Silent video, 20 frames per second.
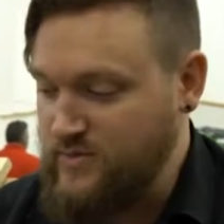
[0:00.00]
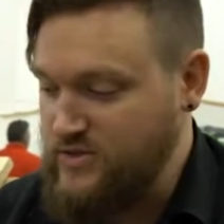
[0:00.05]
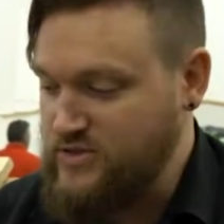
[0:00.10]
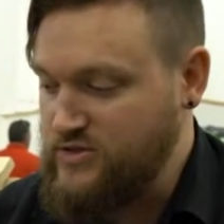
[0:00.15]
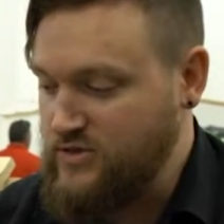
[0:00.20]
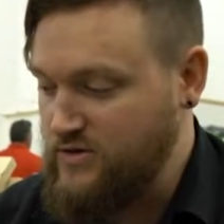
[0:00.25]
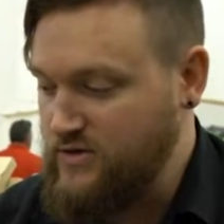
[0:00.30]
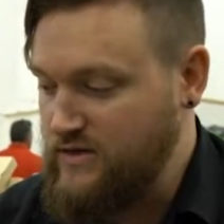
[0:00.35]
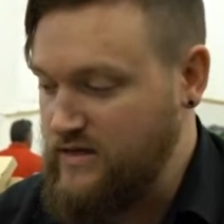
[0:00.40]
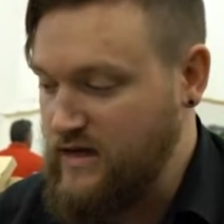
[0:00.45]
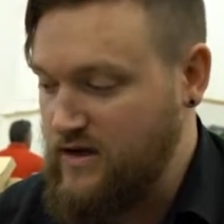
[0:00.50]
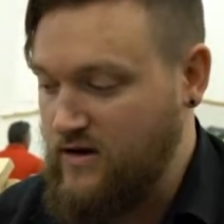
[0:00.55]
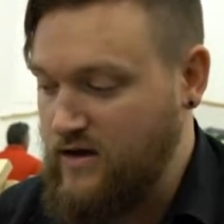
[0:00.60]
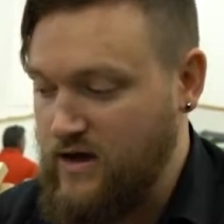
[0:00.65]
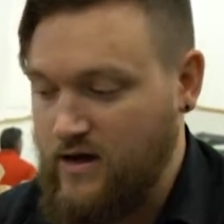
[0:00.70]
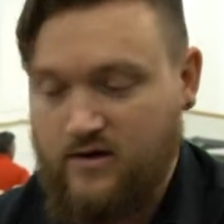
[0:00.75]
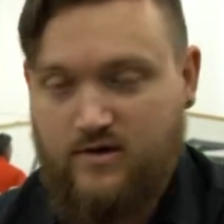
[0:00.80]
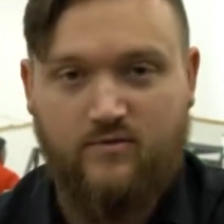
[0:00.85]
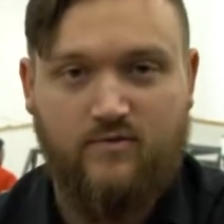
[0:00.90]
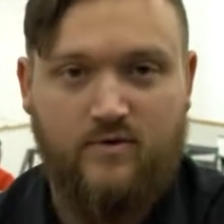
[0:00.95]
I'm gonna show you
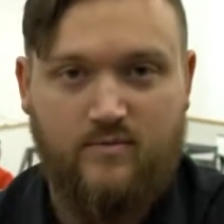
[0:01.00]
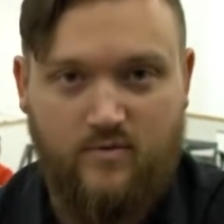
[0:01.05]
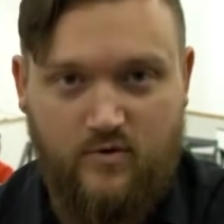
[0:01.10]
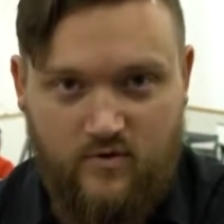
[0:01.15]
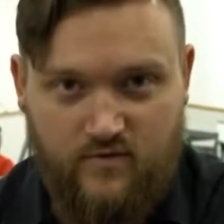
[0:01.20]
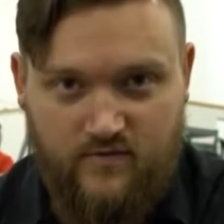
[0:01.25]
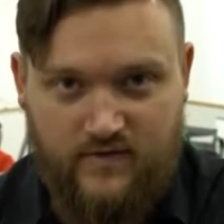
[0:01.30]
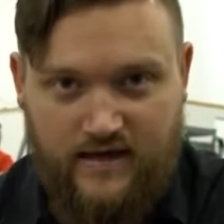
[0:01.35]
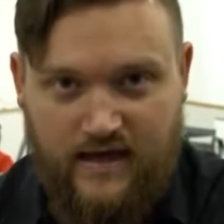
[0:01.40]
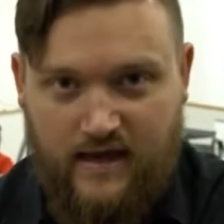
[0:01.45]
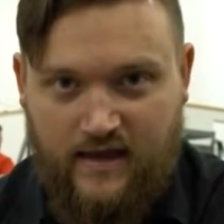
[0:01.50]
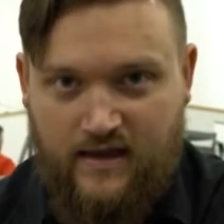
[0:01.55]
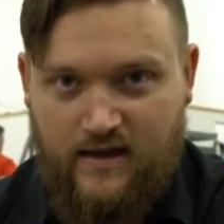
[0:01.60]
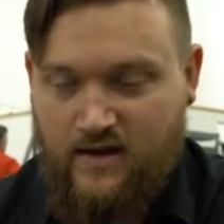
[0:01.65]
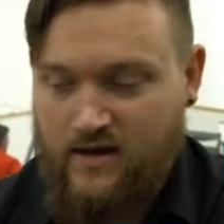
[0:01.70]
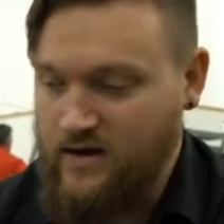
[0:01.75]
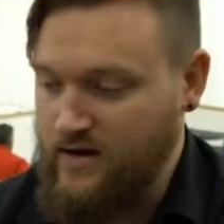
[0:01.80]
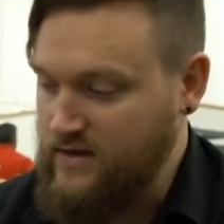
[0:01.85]
now how to remove that.